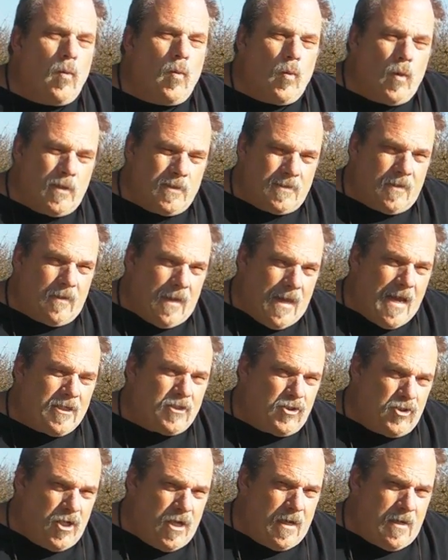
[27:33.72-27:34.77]
was the
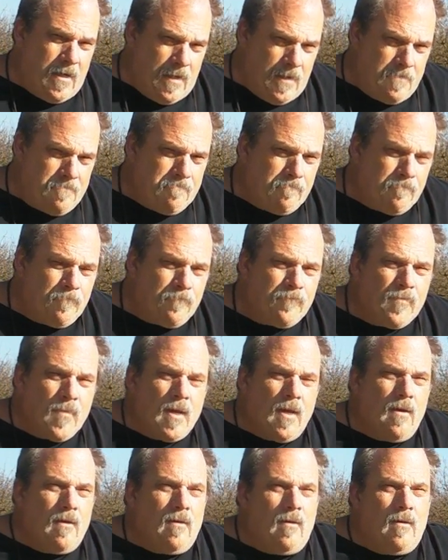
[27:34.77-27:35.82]
last check-in,
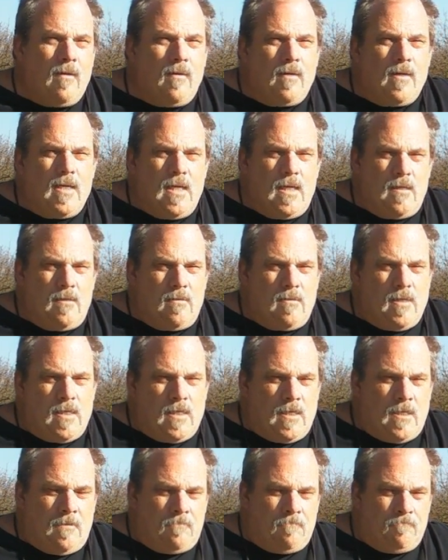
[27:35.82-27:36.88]
and
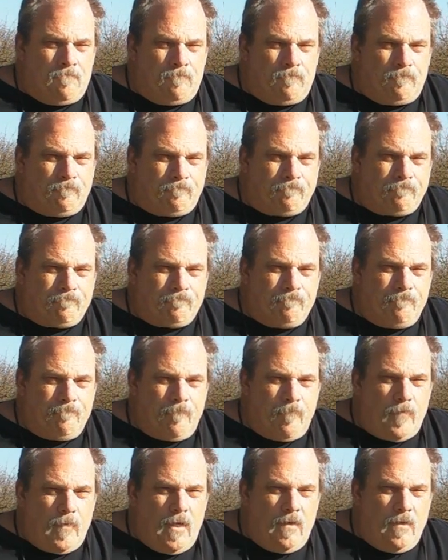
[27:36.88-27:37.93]

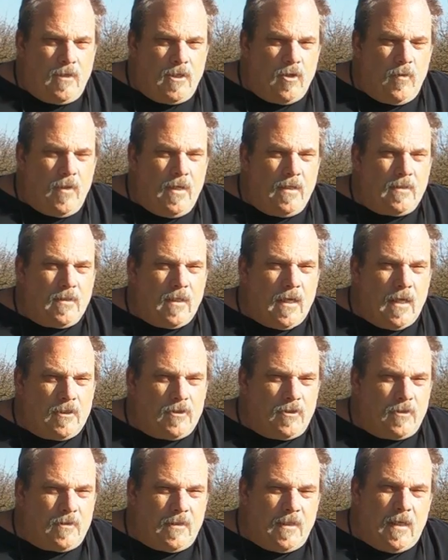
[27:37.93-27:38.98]
so he said I
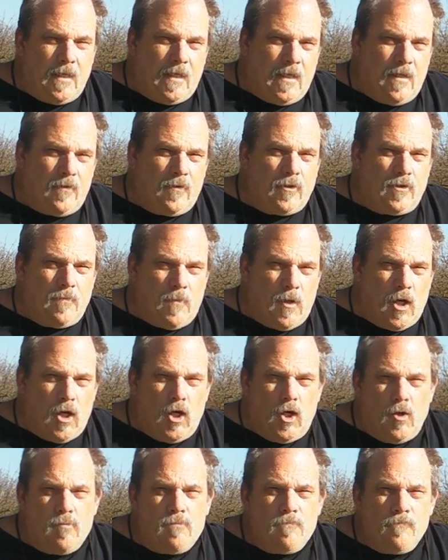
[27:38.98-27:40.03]
should see it either
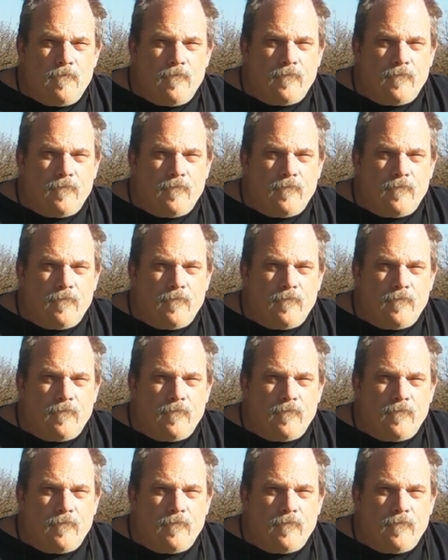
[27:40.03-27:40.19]
tomorrow